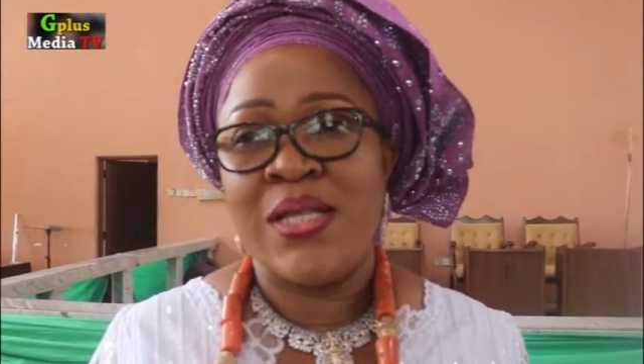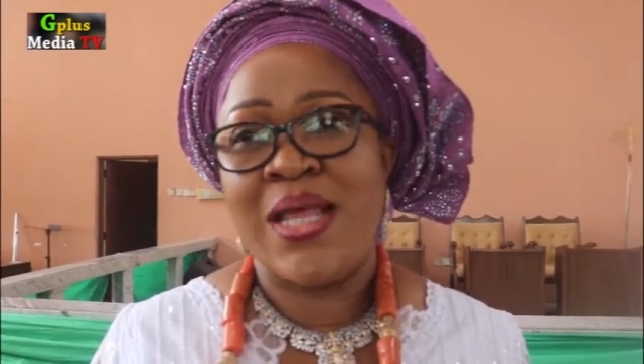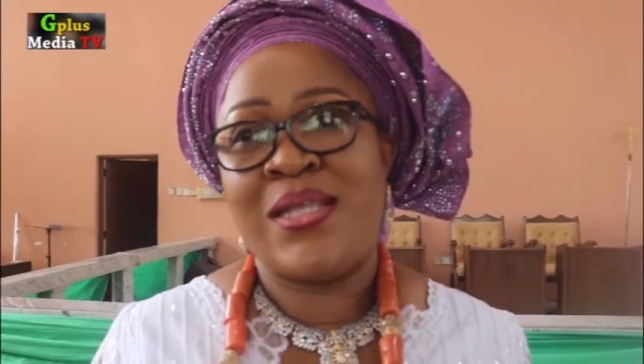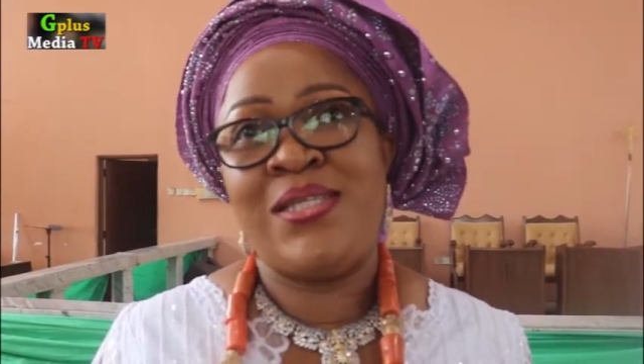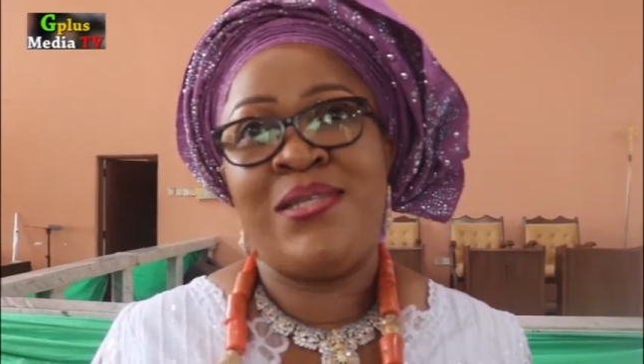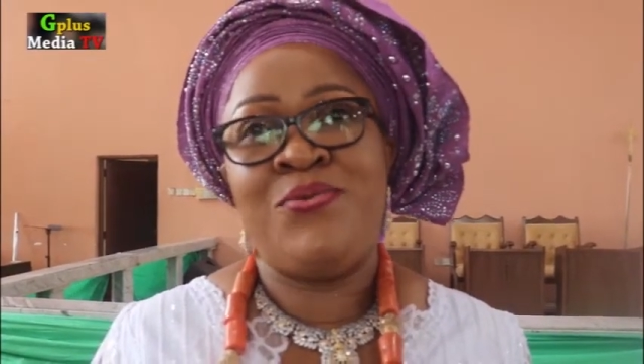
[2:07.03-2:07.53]

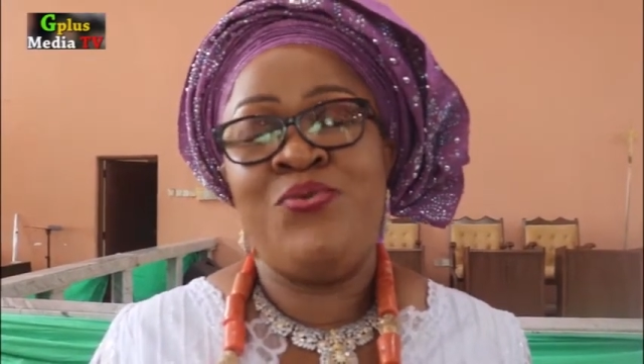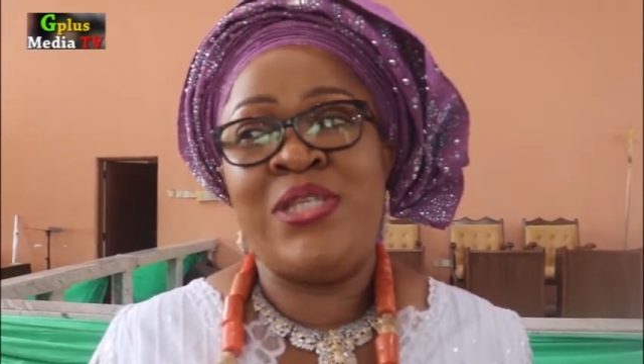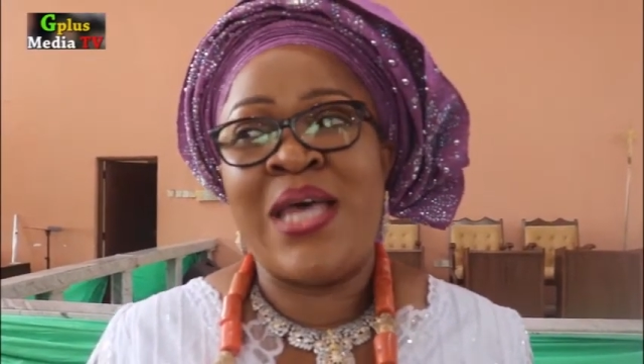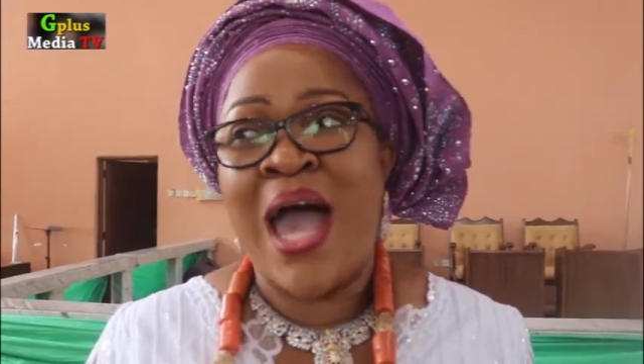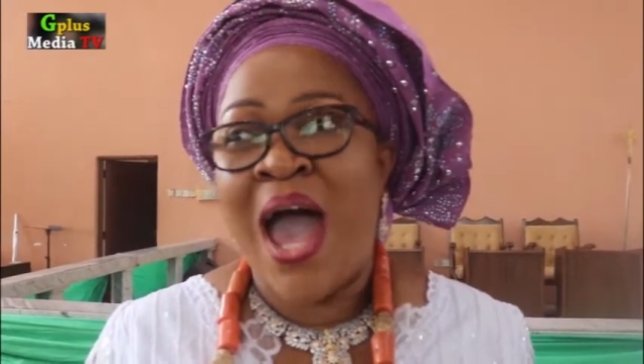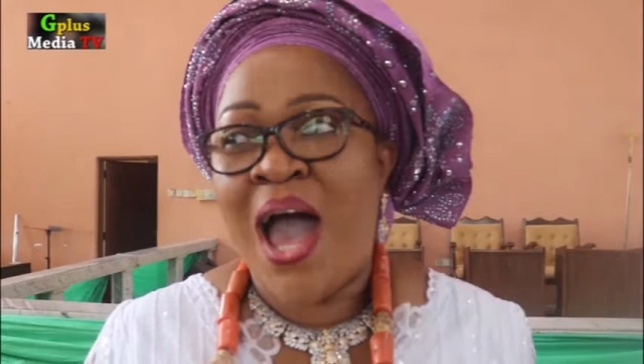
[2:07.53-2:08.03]
that
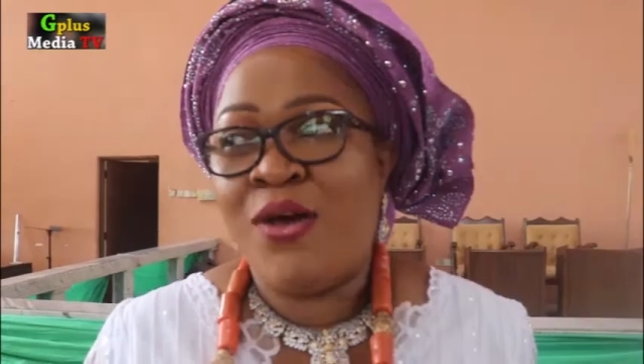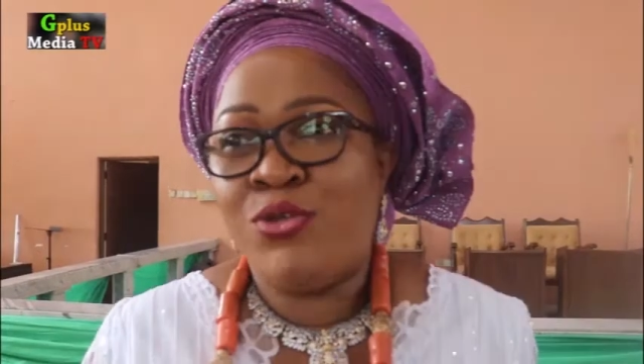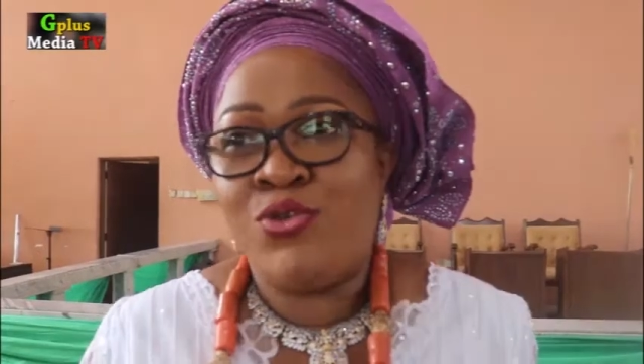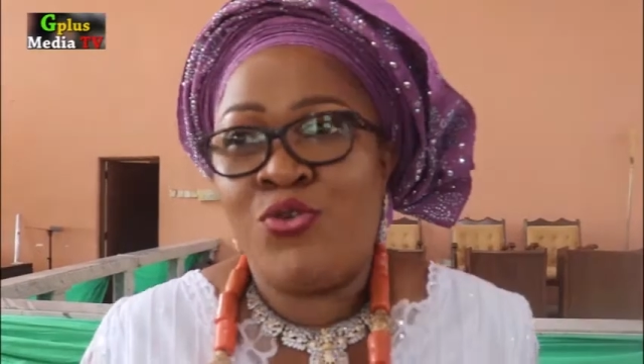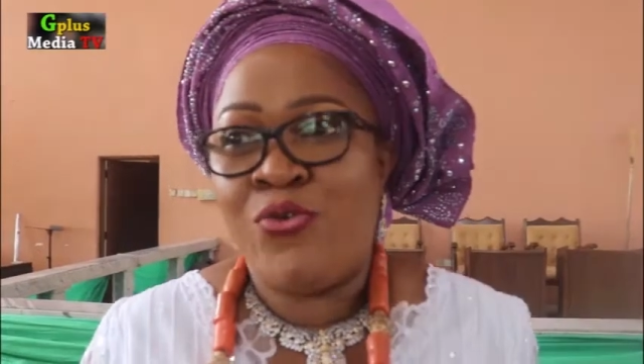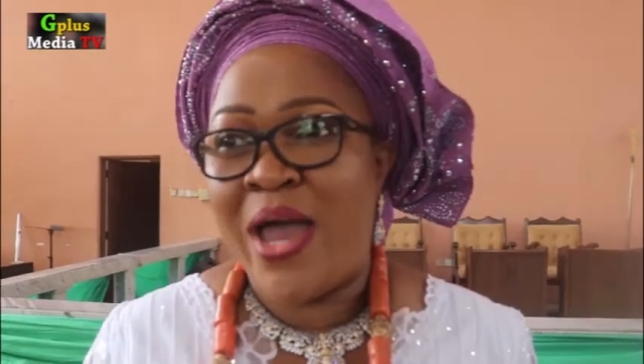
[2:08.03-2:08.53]
without
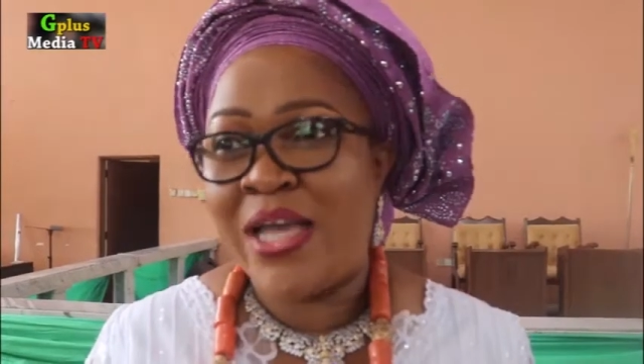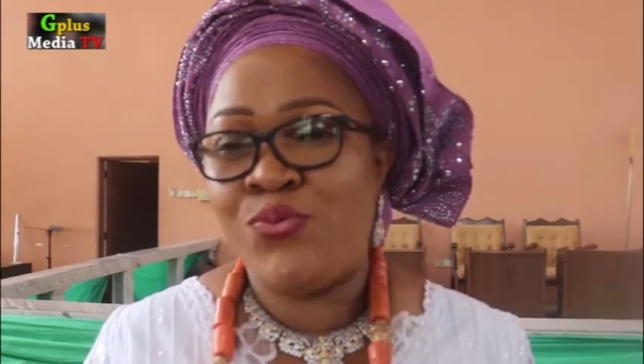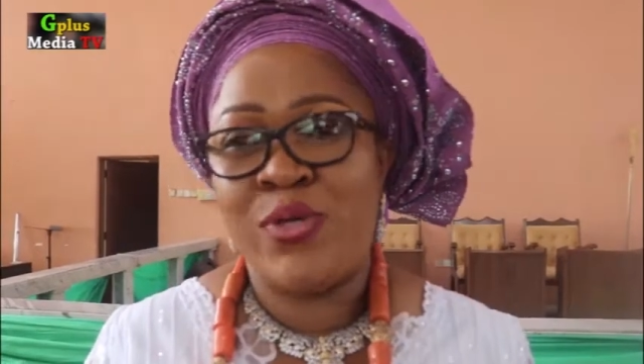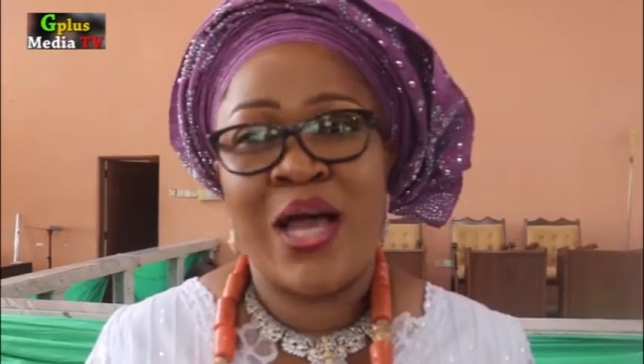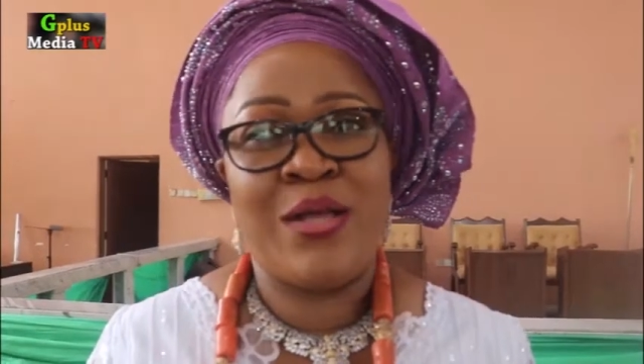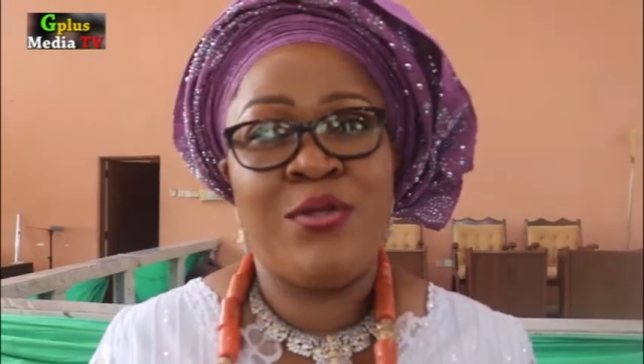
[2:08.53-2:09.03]
Christ
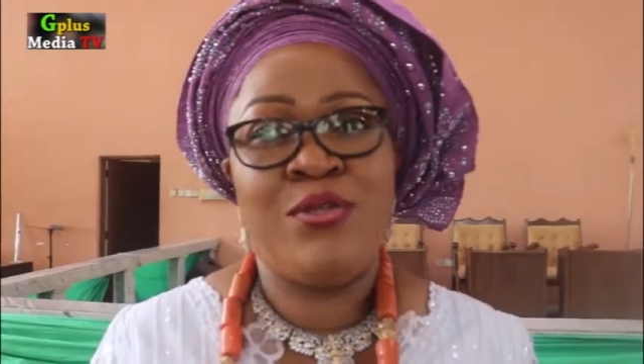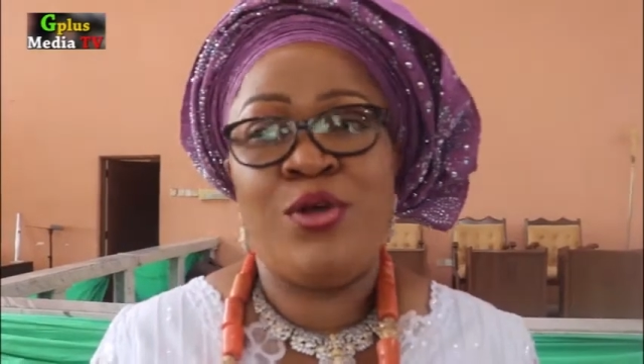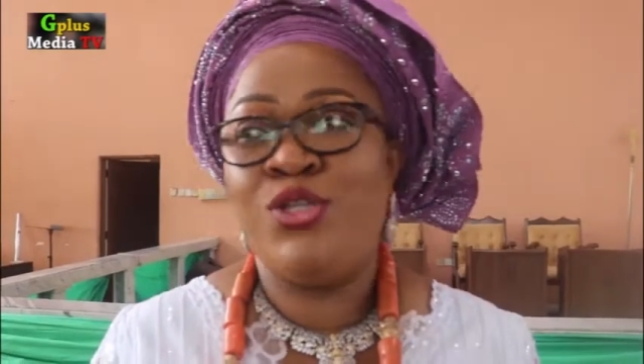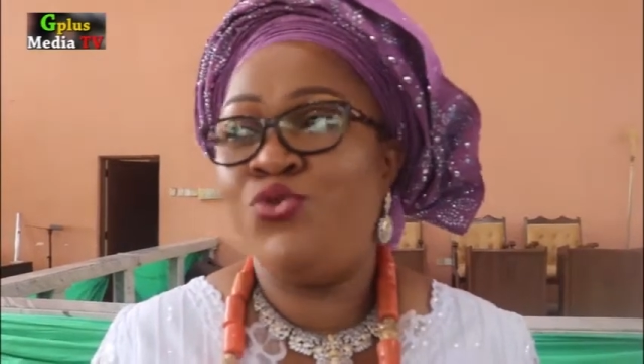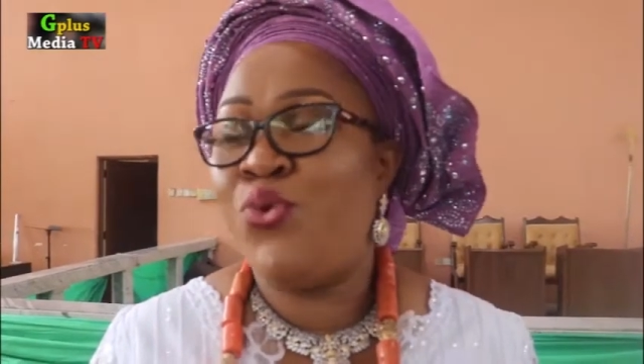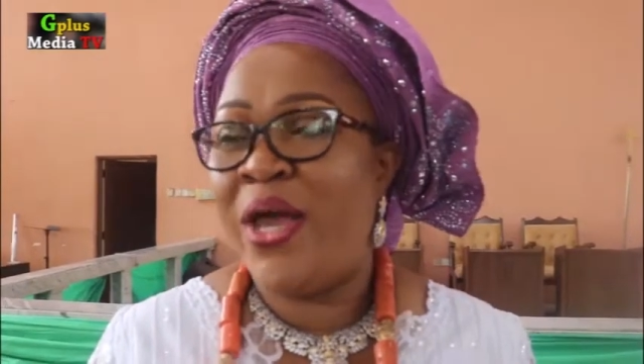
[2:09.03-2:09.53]
we
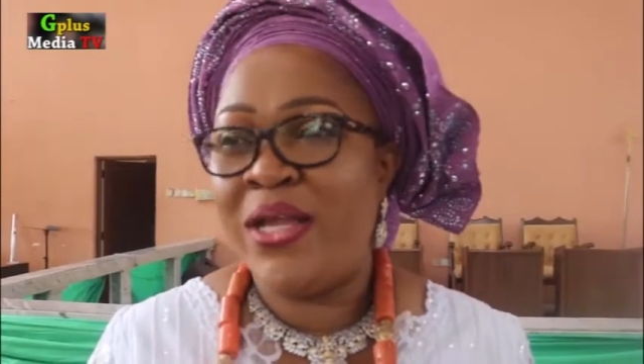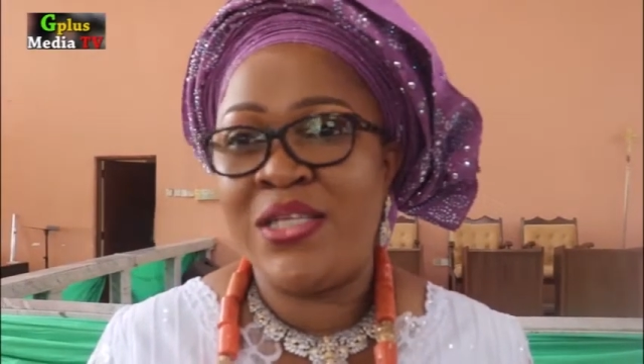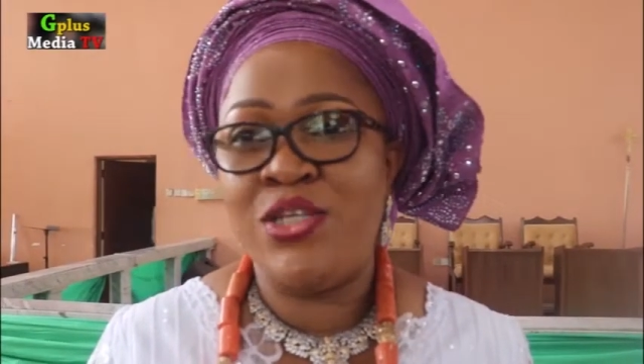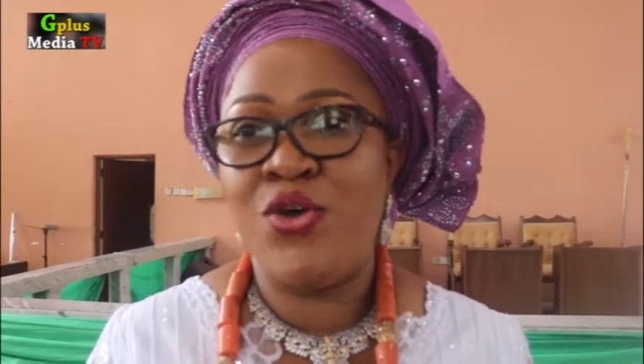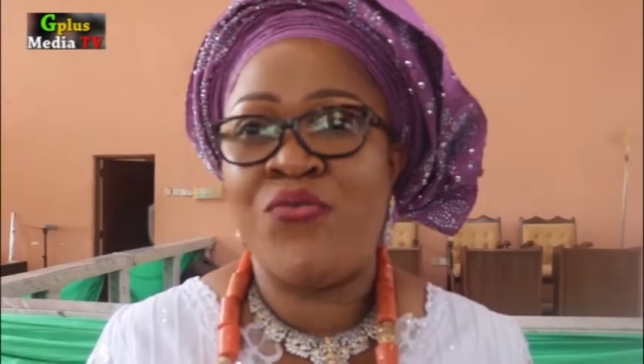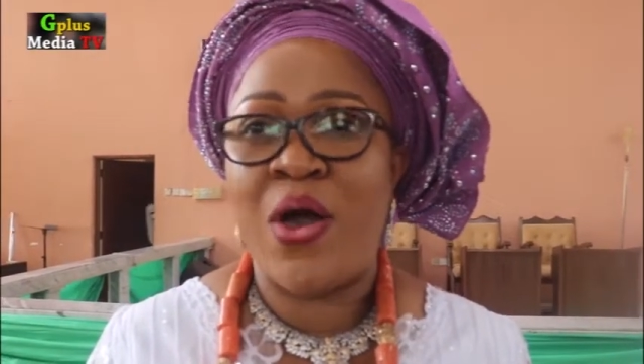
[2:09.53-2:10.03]
cannot do
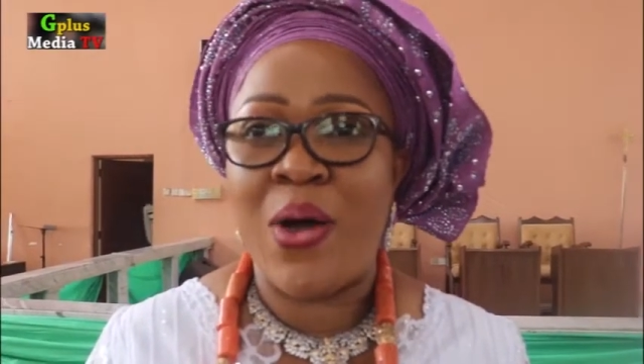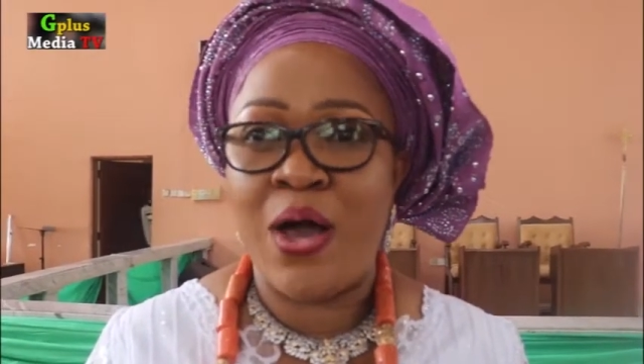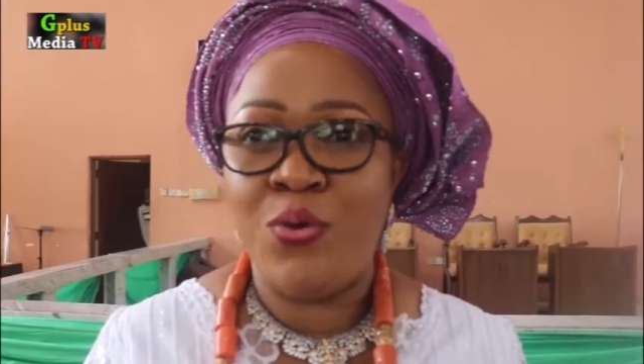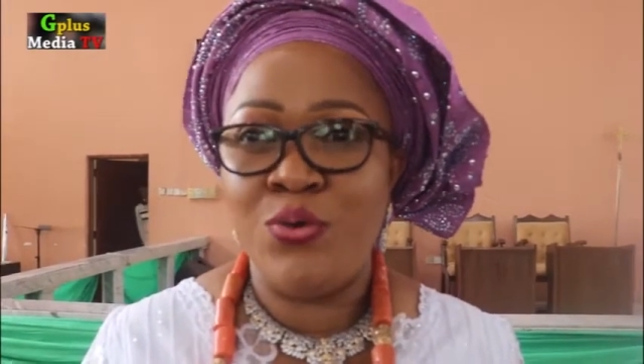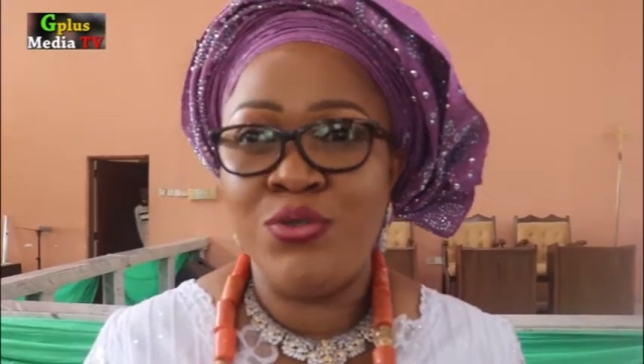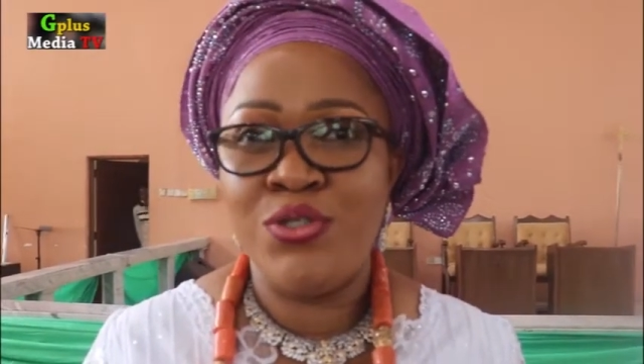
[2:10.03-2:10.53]
anything of our
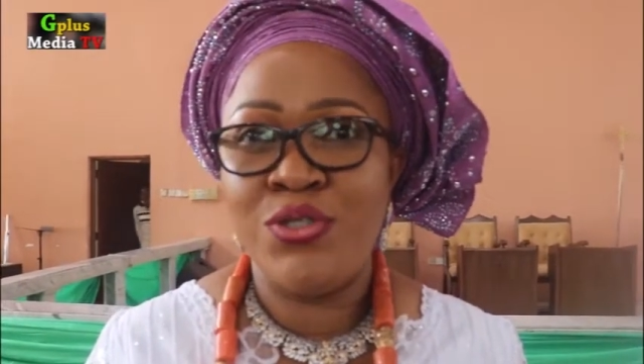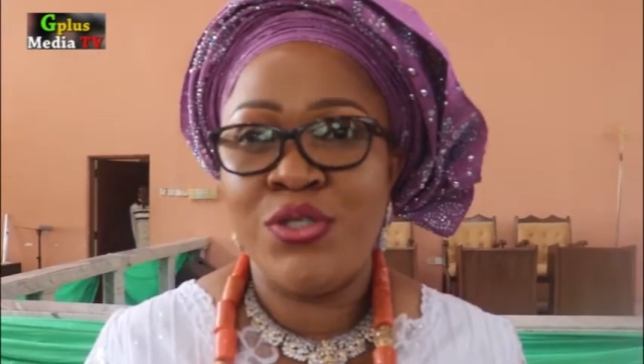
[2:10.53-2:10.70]
own.